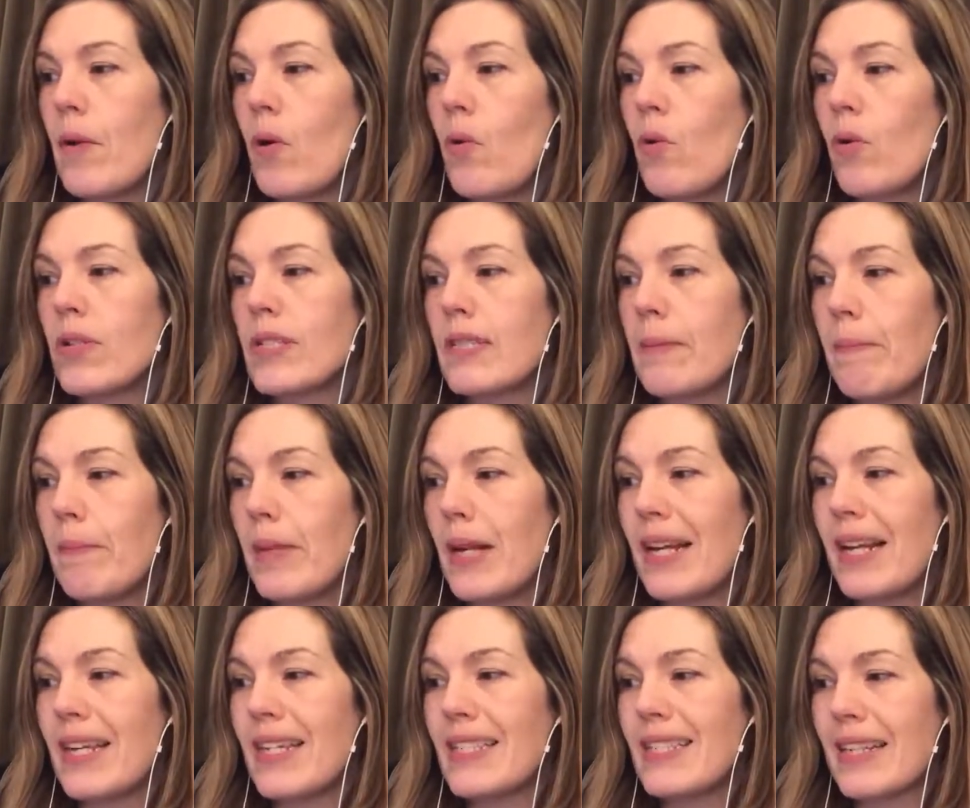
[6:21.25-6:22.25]
or
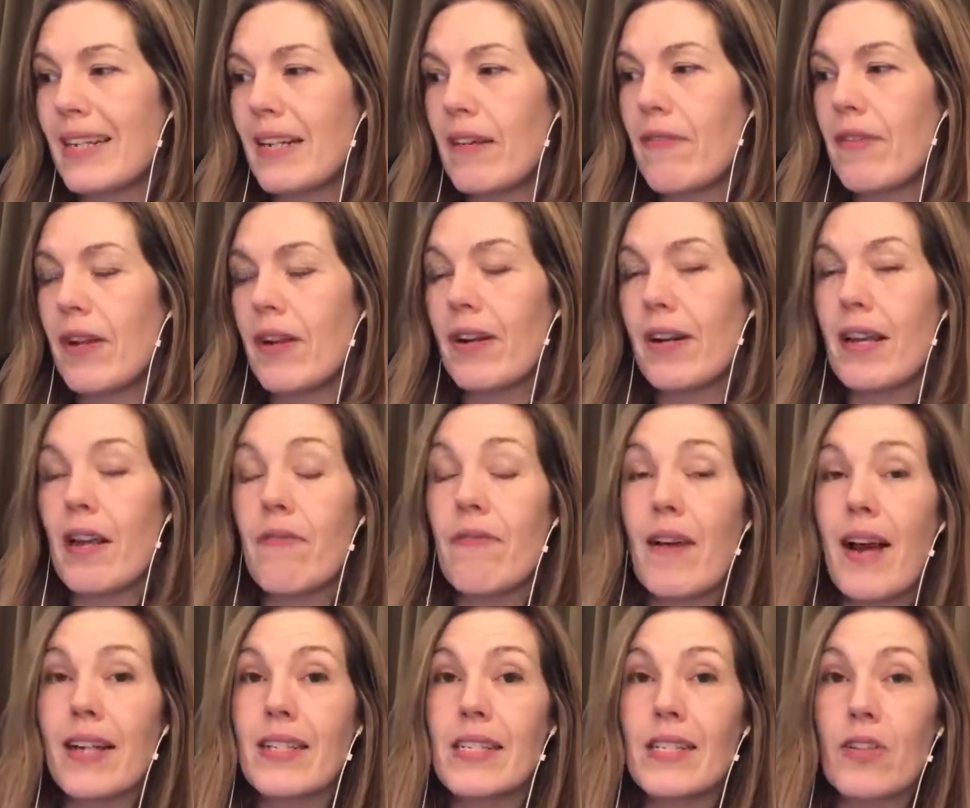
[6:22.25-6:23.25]
similarly significantly
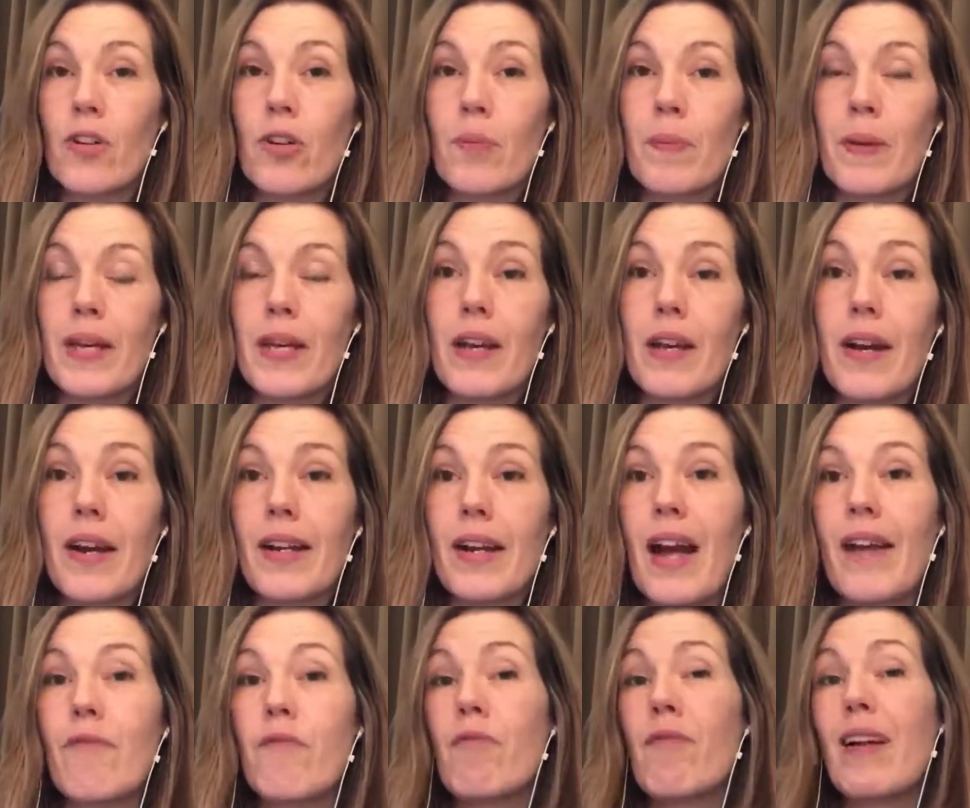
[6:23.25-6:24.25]
affect. It's got to be, and
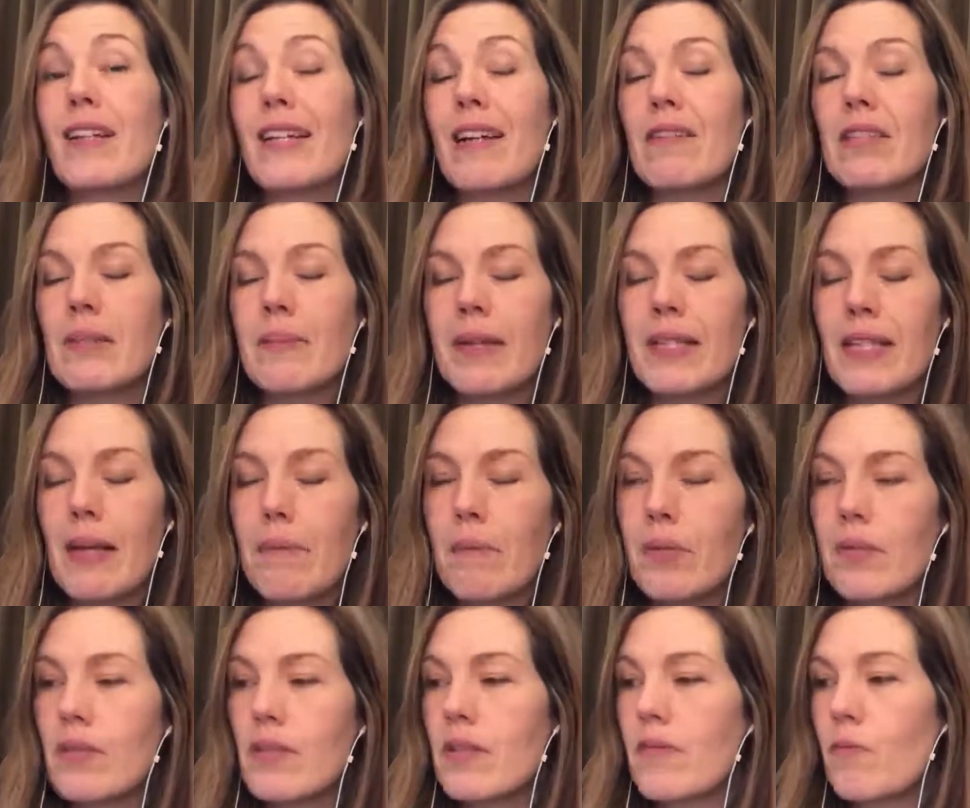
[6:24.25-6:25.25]
I read out some
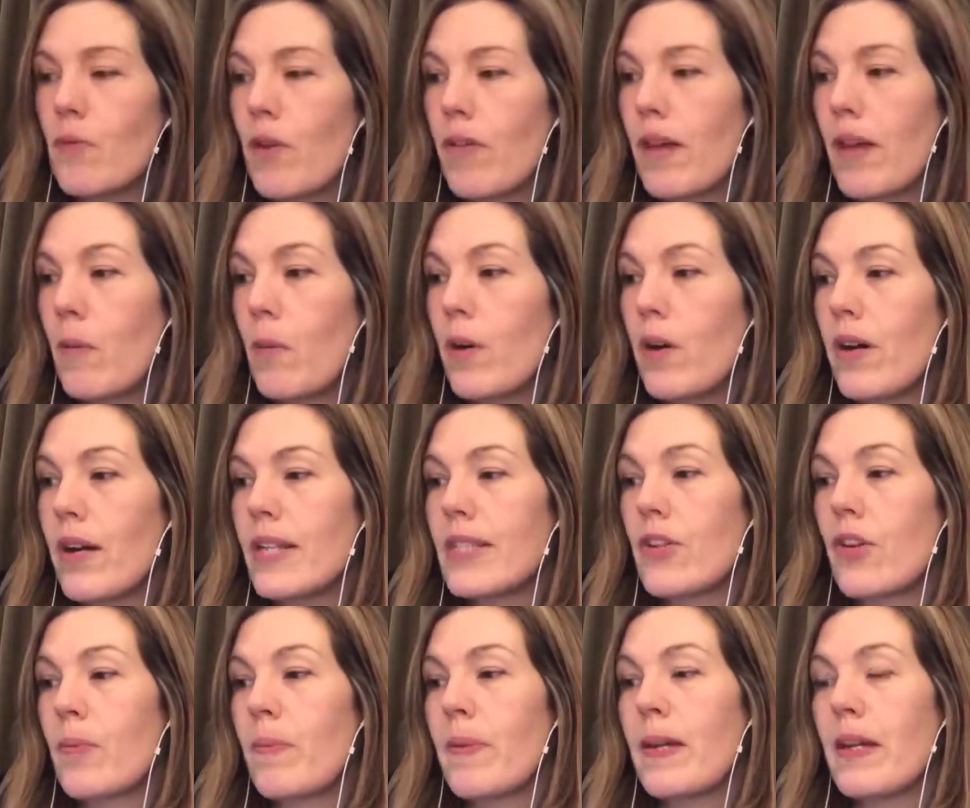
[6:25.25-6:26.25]
examples of what they were. It's
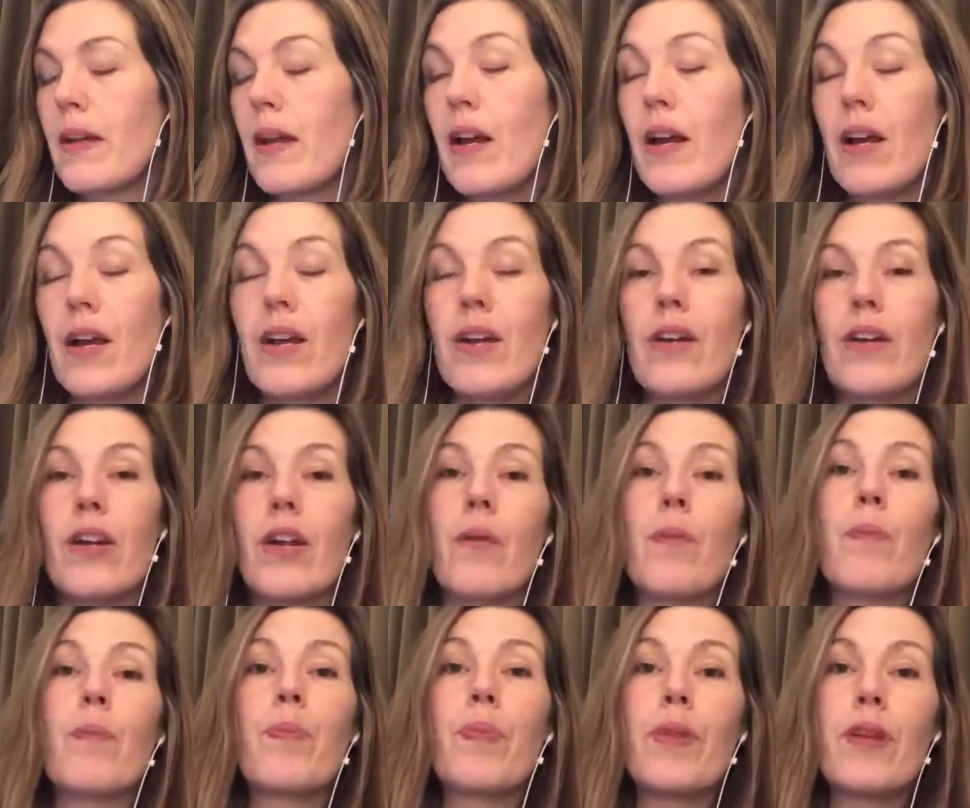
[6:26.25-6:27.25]
got to be,
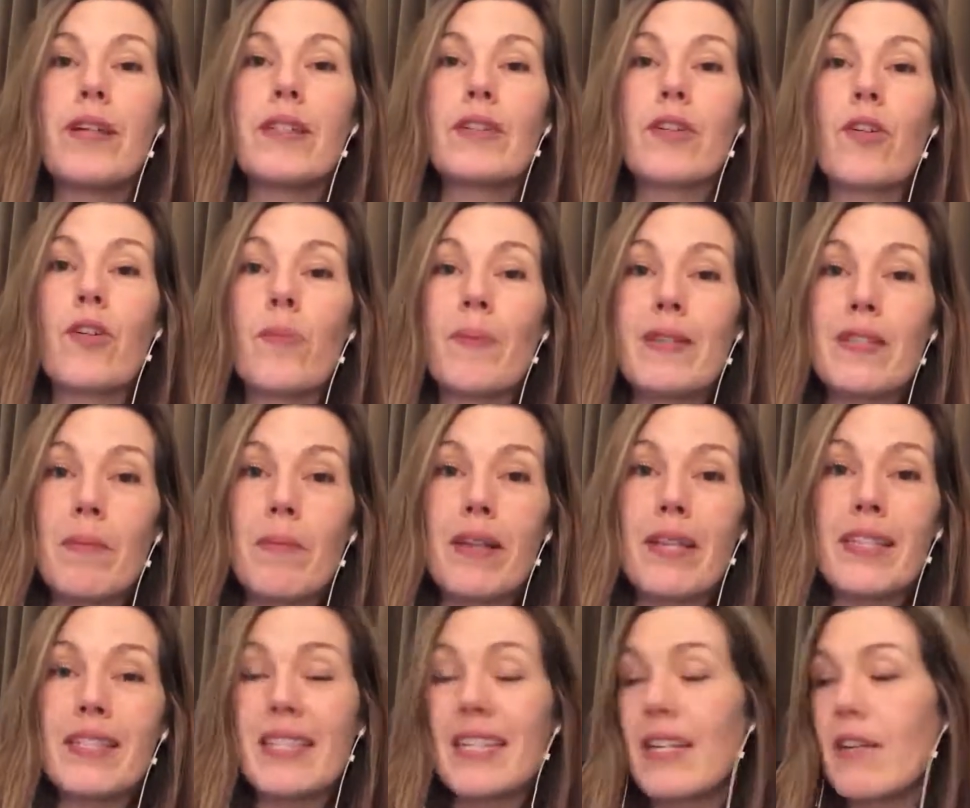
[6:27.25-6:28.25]
it's got to be
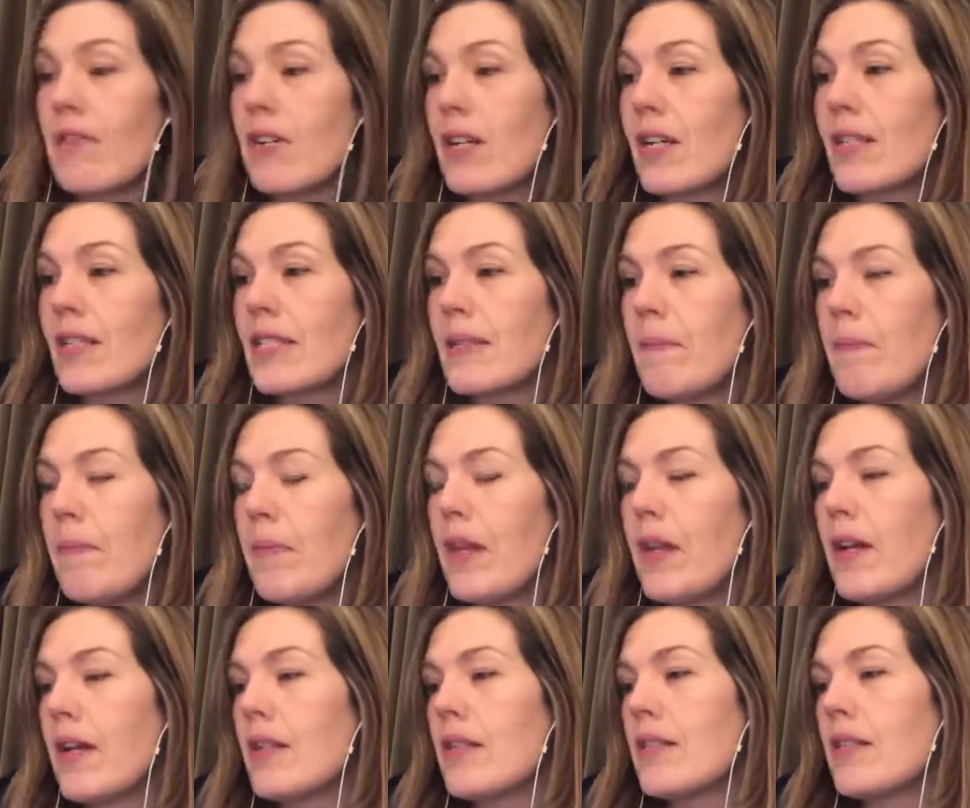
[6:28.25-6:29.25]
something serious.
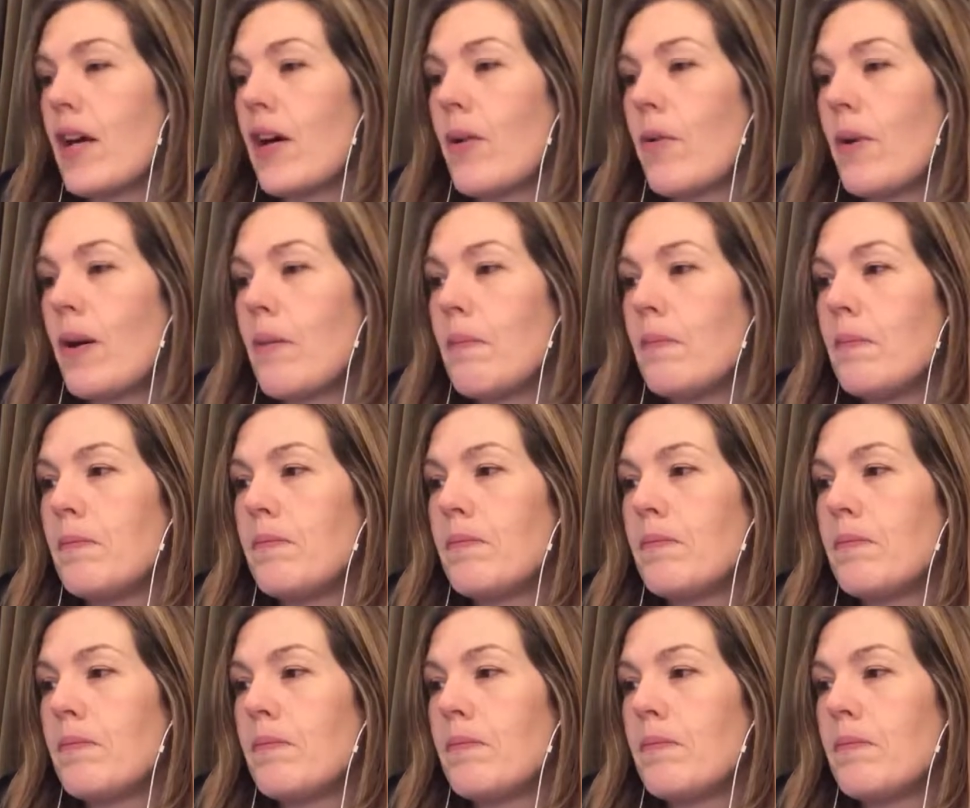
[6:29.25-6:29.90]
So a